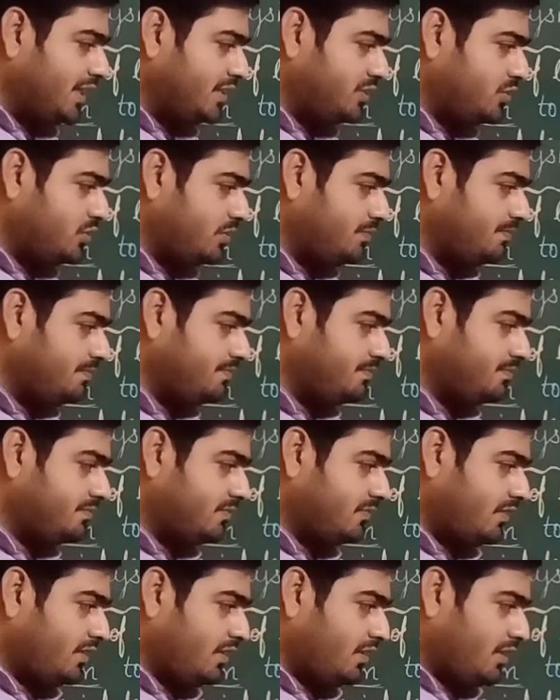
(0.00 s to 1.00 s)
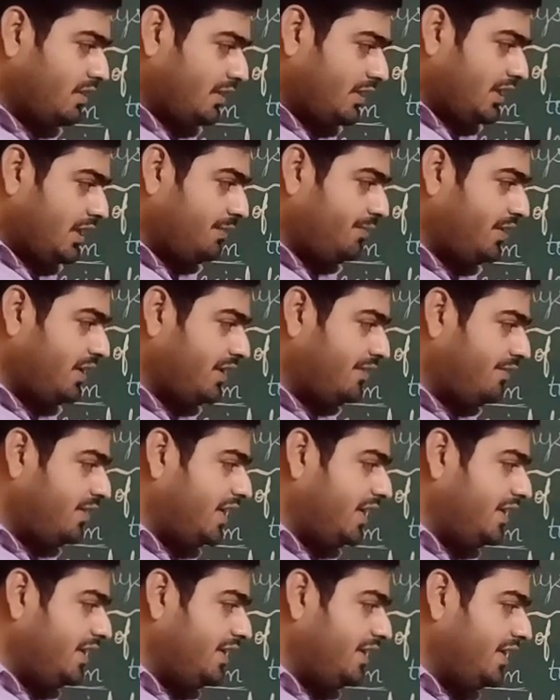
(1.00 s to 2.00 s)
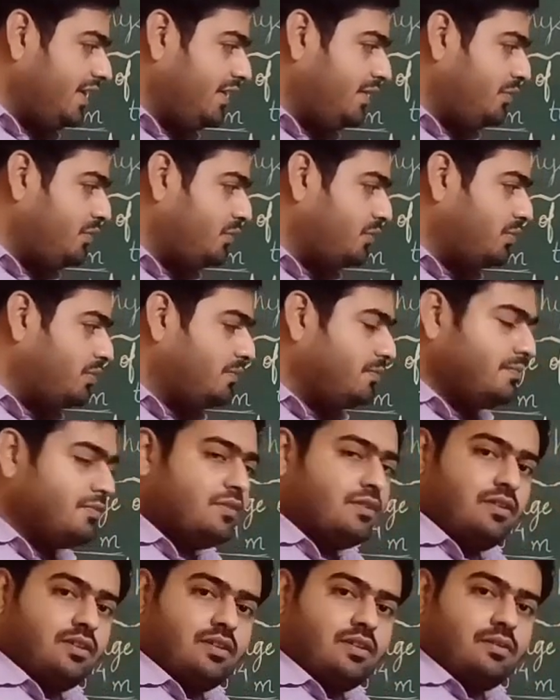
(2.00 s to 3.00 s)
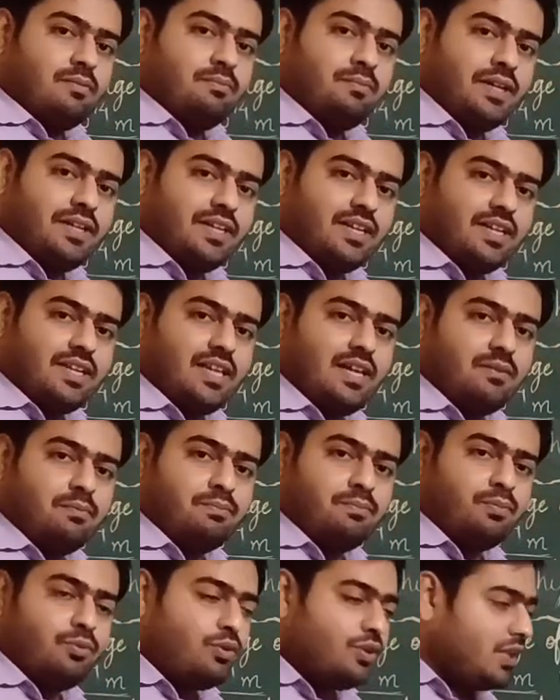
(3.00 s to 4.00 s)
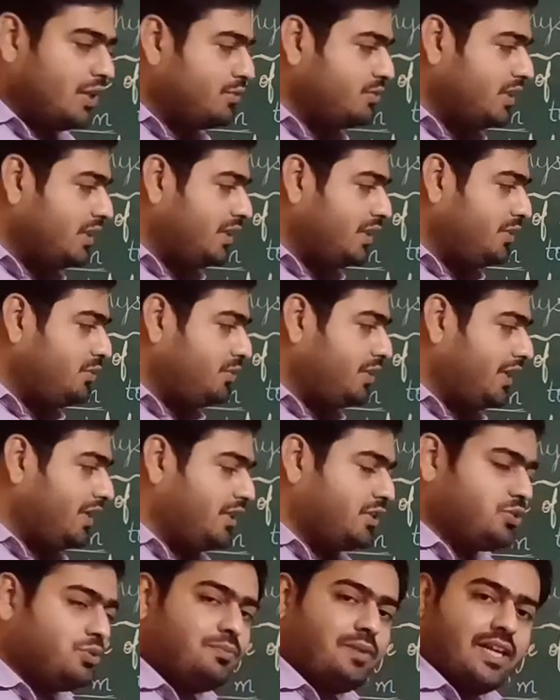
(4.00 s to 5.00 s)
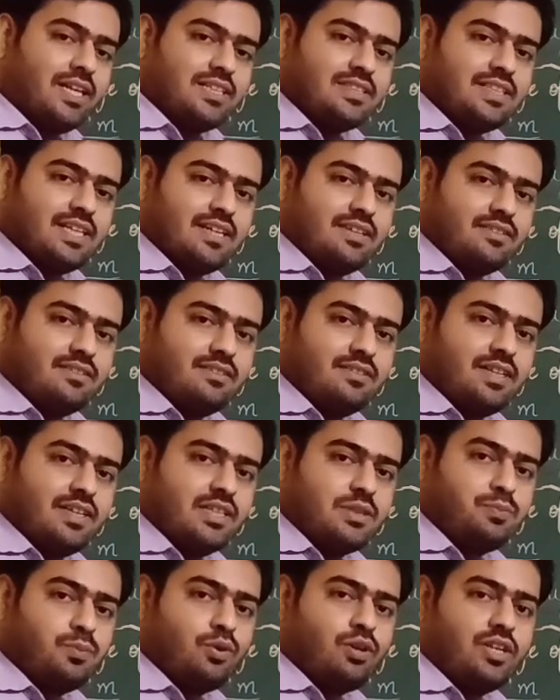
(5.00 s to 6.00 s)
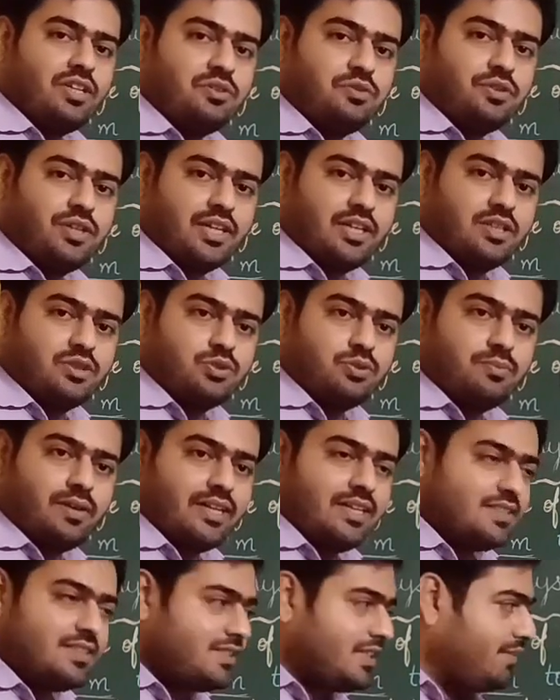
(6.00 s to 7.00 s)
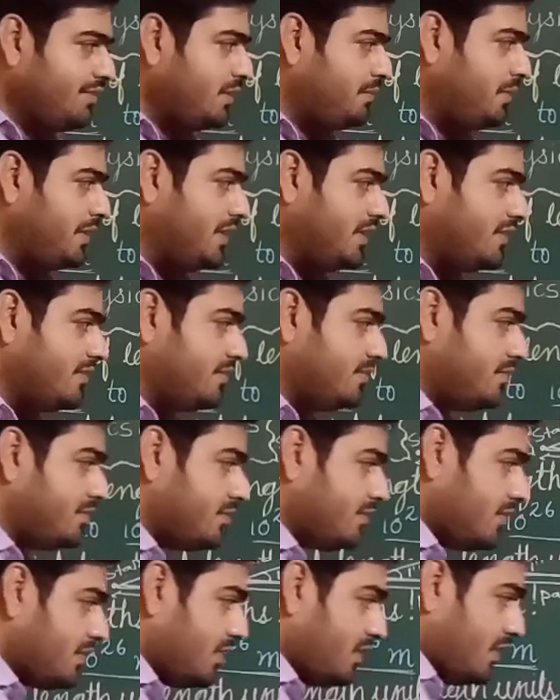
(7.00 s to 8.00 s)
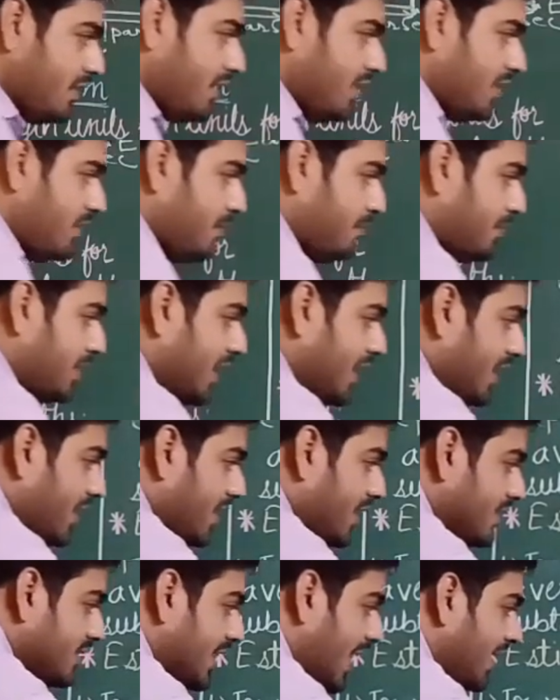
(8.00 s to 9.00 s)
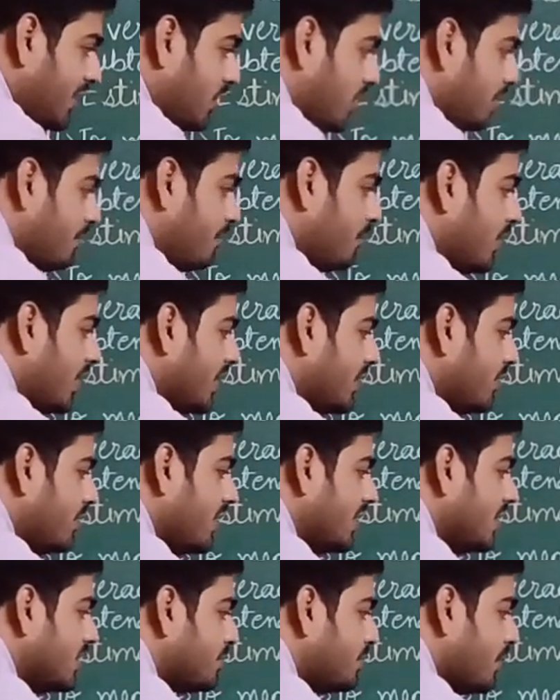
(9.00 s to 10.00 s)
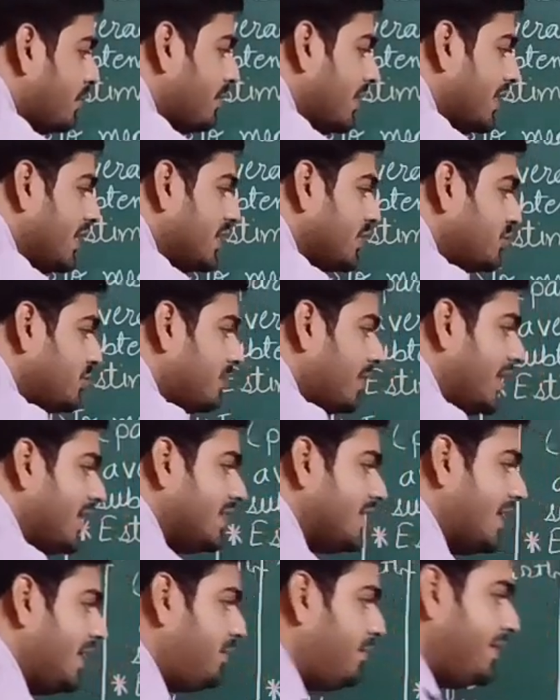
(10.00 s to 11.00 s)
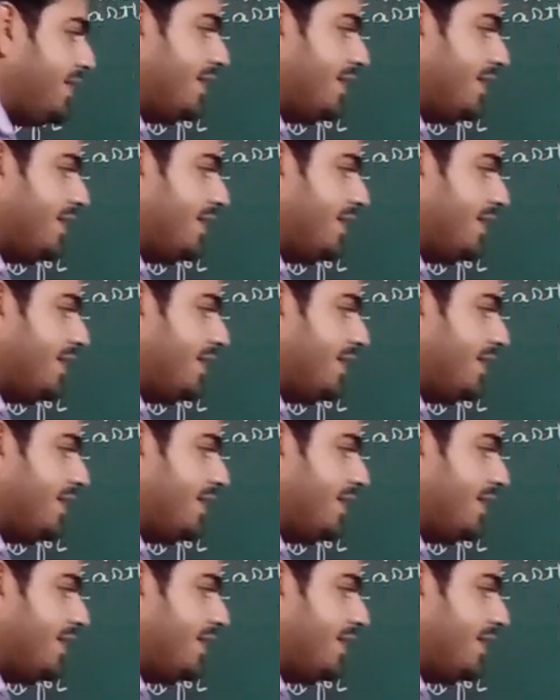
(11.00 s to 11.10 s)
angstrom. If we convert it into meter, then 4000 into 10 raised to minus 10, that is 4 into 10 raised to minus 7 meter. But size of molecule is from 10 raised to minus 8